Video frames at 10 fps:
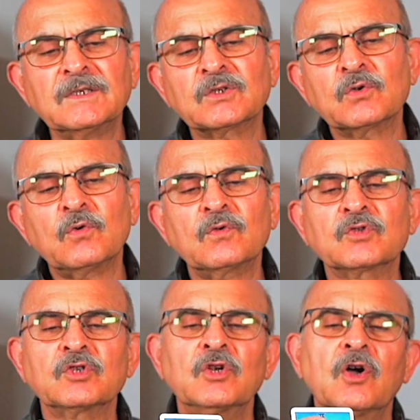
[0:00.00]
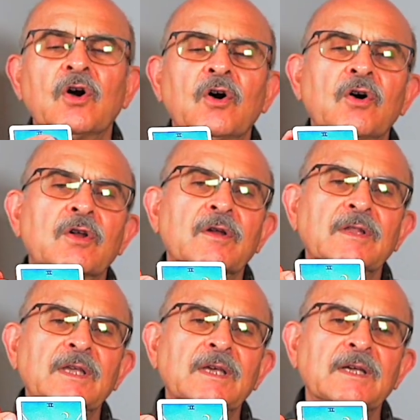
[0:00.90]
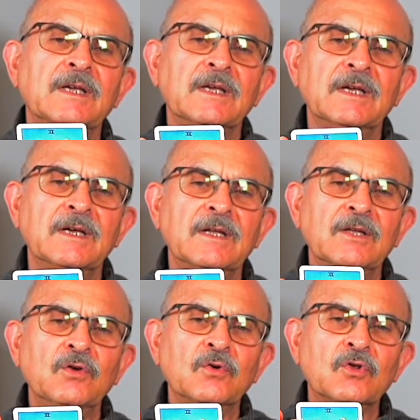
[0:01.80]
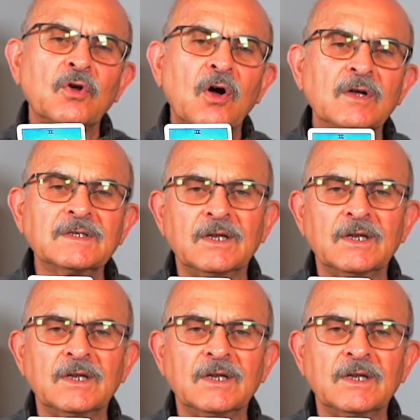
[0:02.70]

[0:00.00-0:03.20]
swords are the your thoughts and